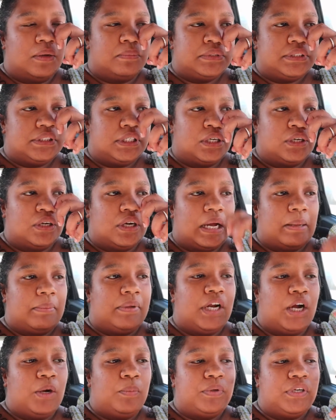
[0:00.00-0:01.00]
So I'm
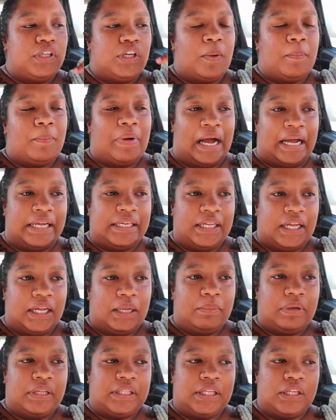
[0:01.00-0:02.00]
gonna open it on my
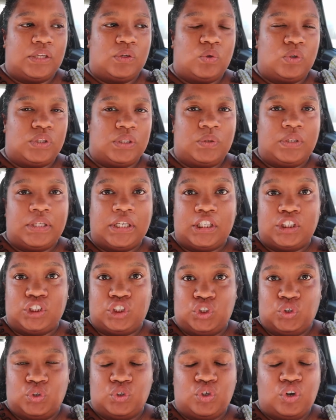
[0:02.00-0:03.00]
name and then Courtney will get a
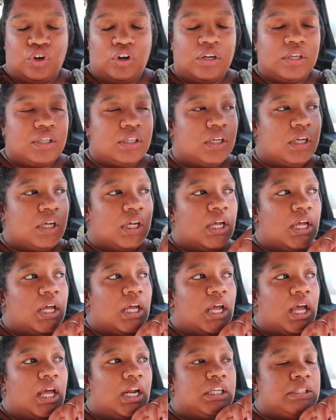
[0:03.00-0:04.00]
dual card.
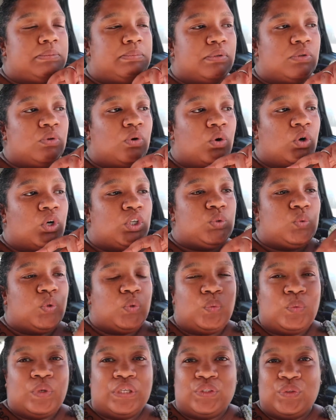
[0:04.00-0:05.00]
And it's because
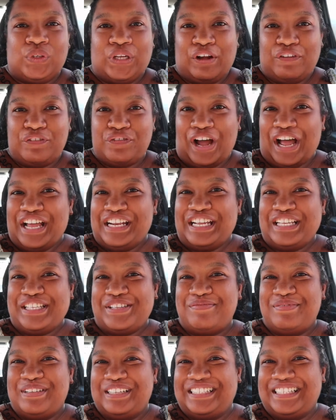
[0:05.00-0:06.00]
when we were doing our
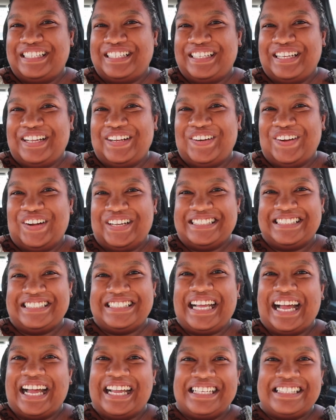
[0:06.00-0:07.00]
finance meeting last
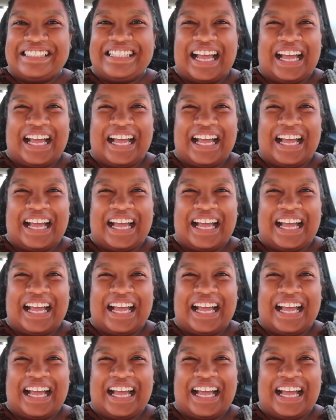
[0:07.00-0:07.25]
night,